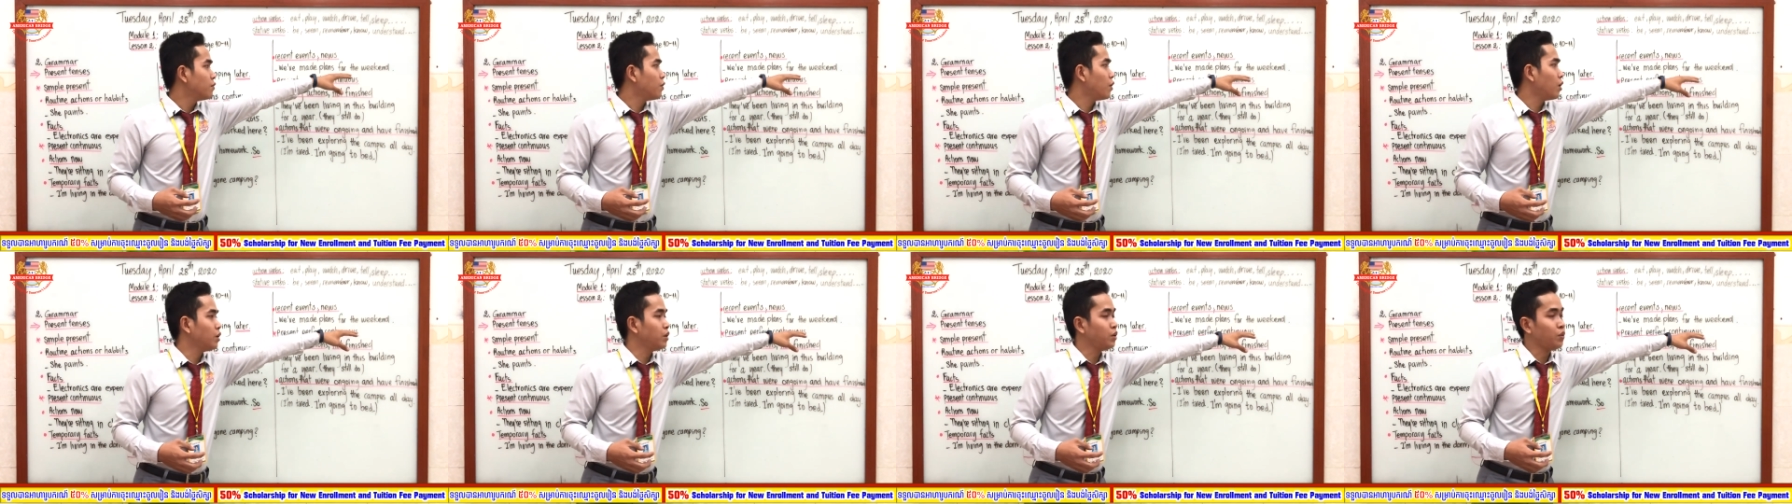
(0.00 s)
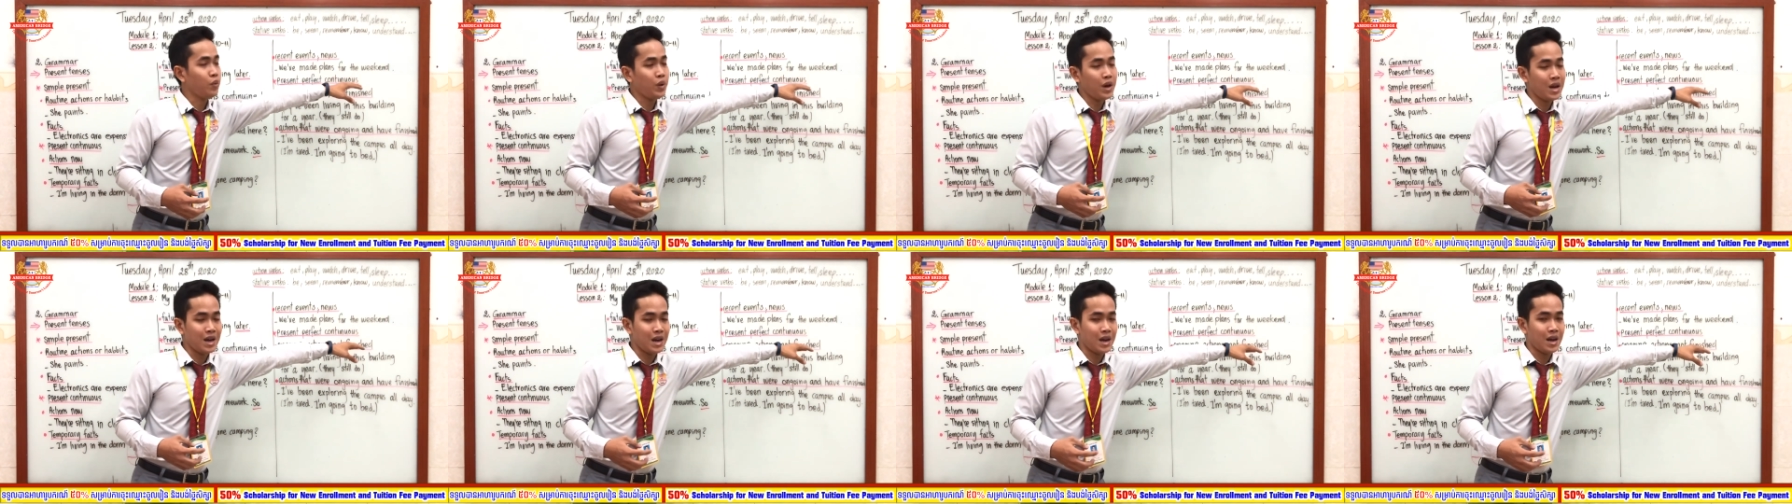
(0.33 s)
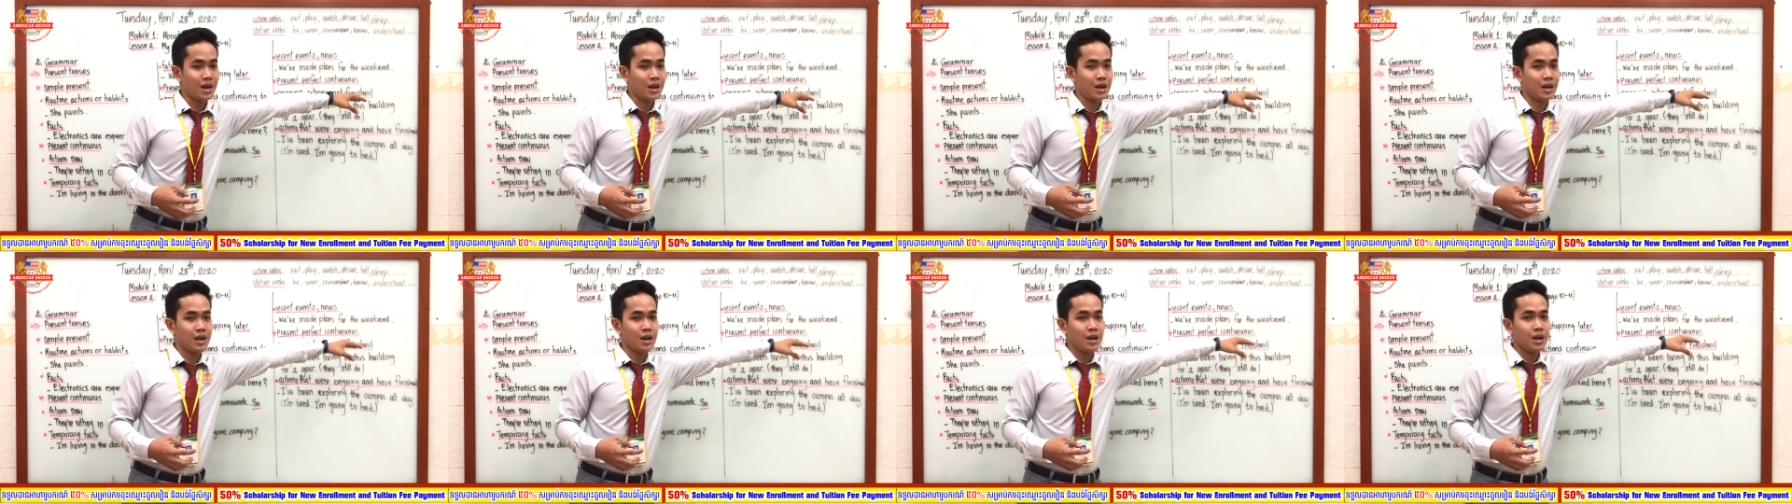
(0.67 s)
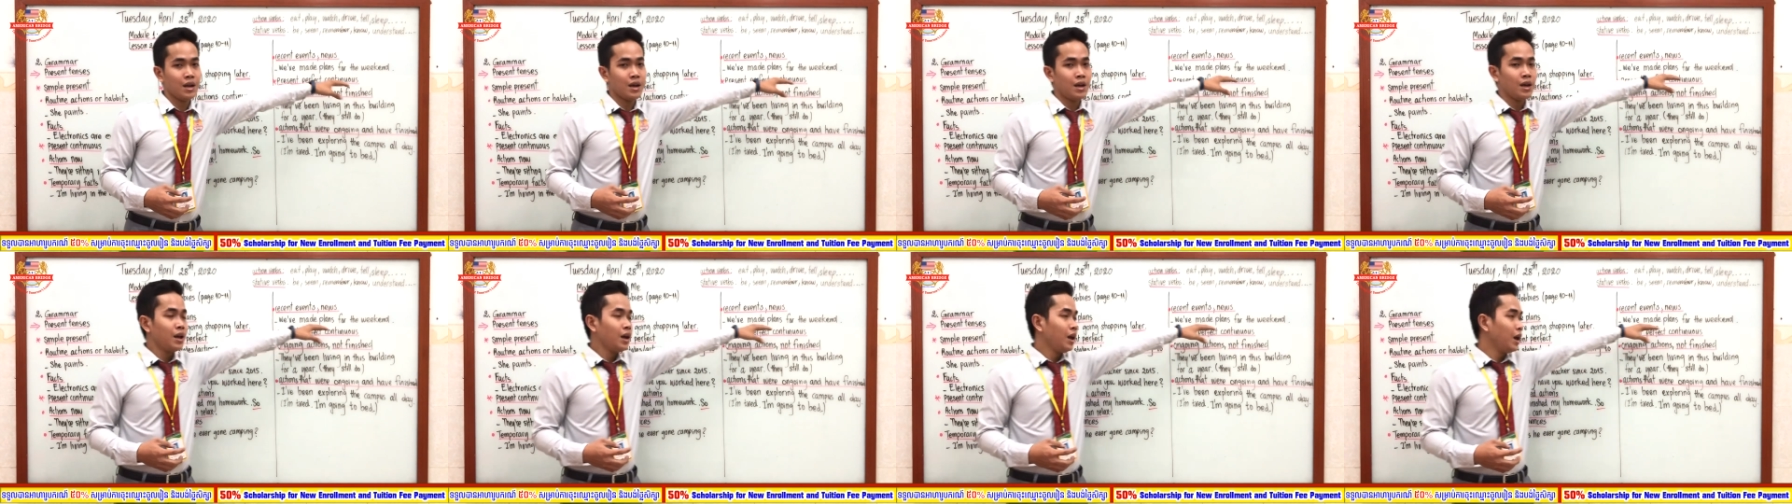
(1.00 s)
the weekend.
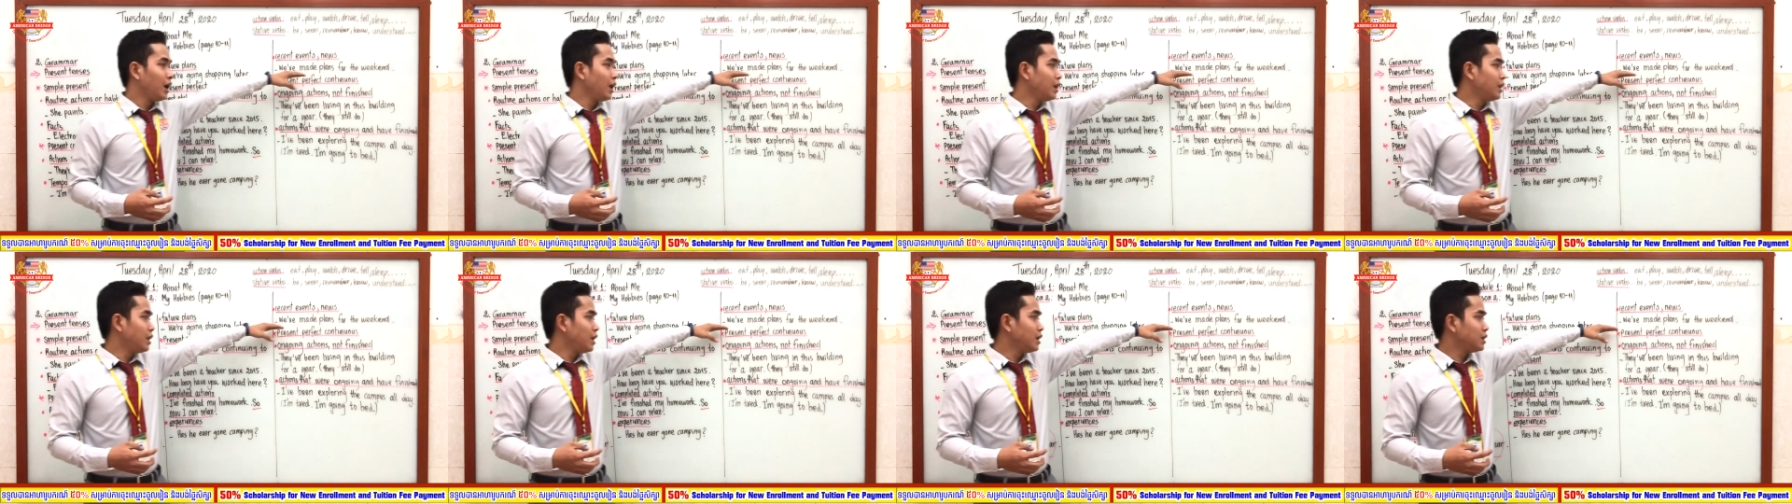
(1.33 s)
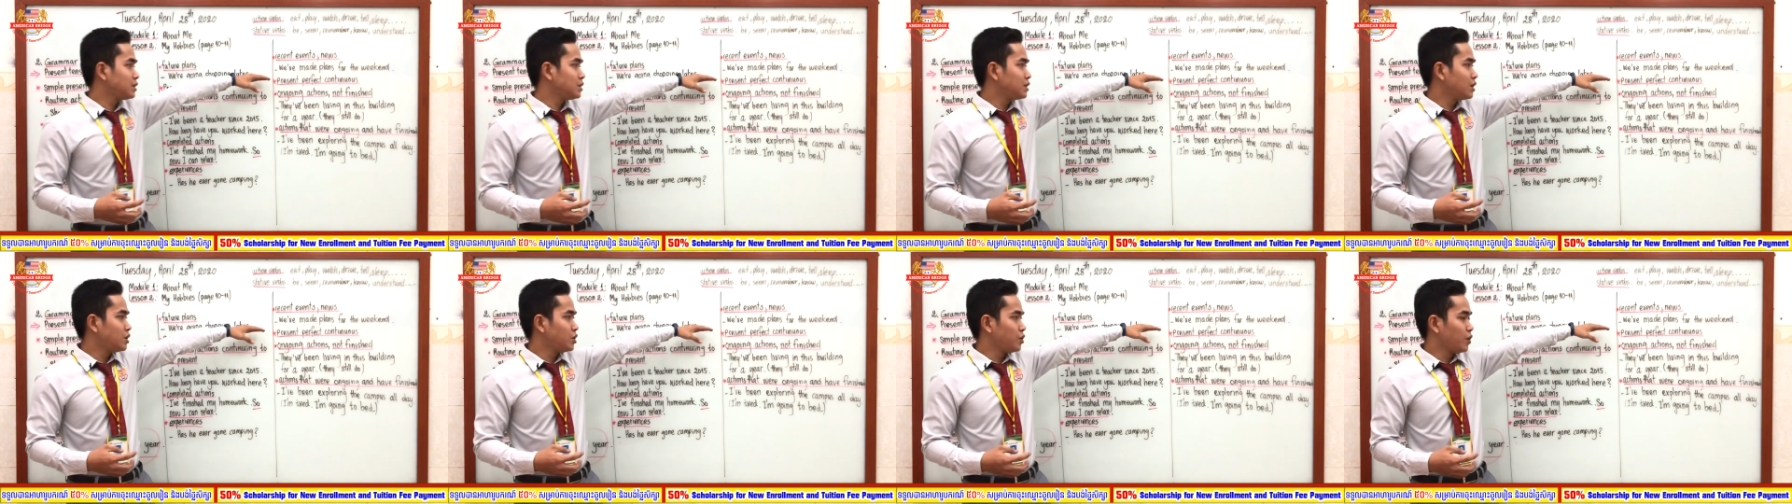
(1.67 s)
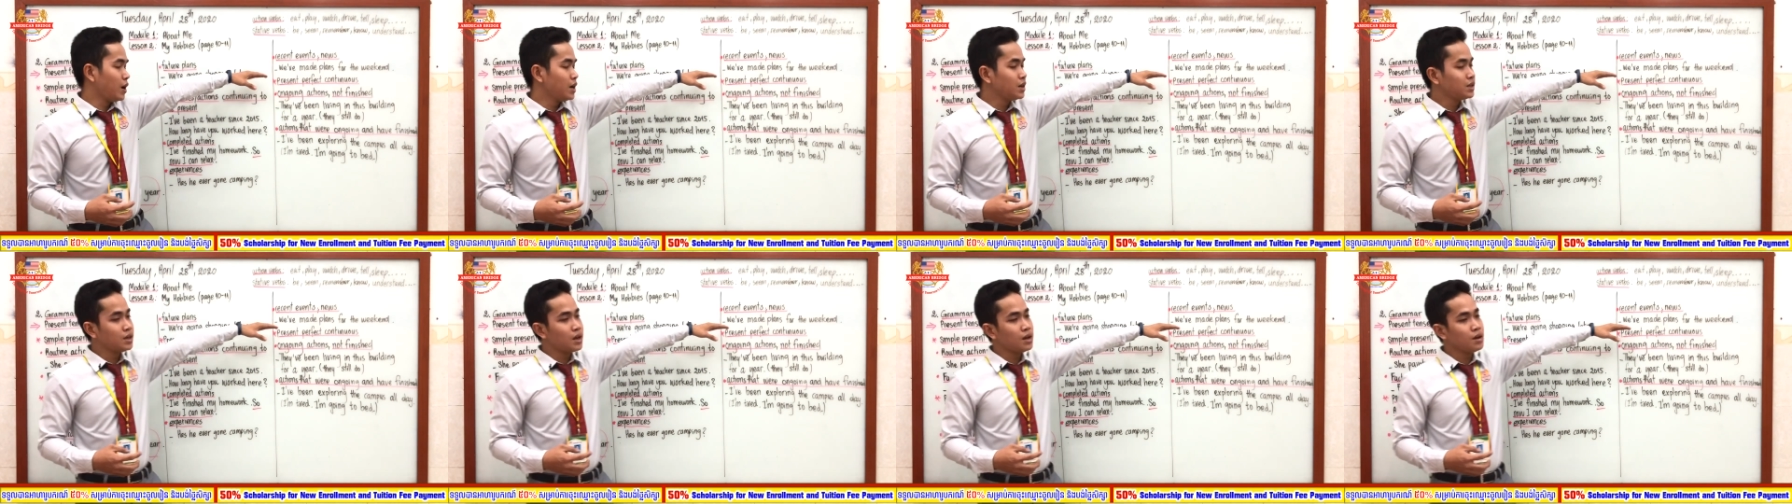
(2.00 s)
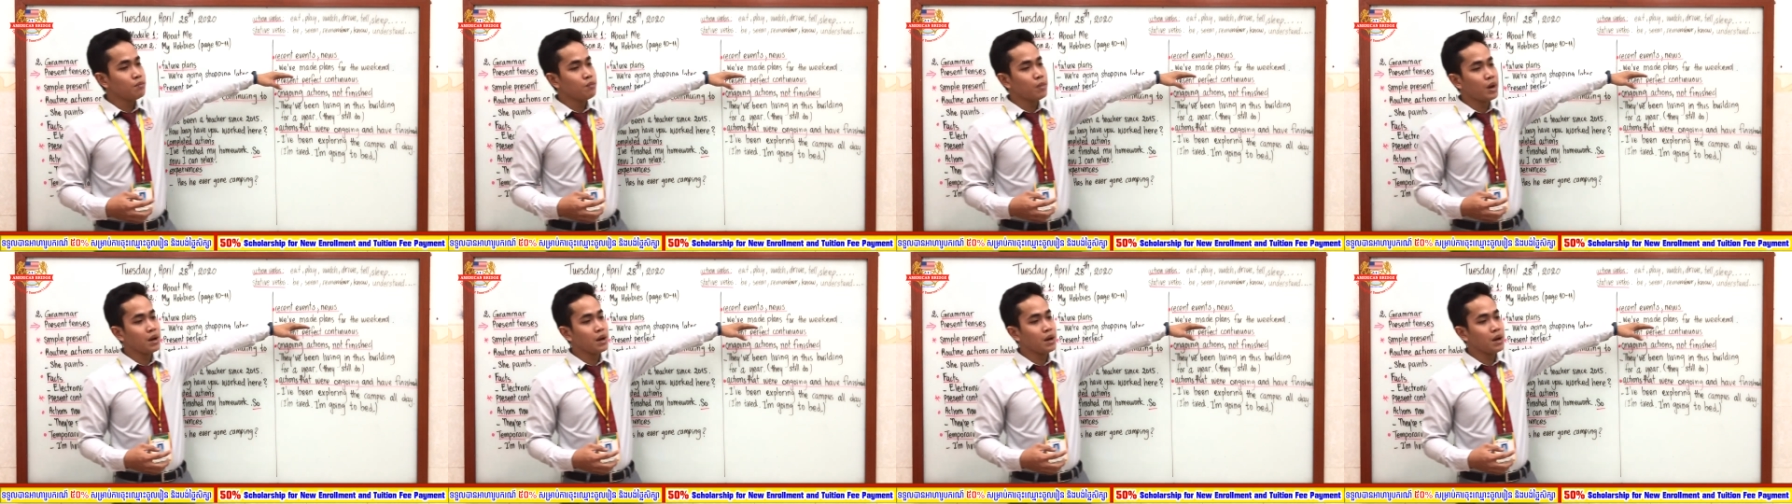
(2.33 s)
In this situation,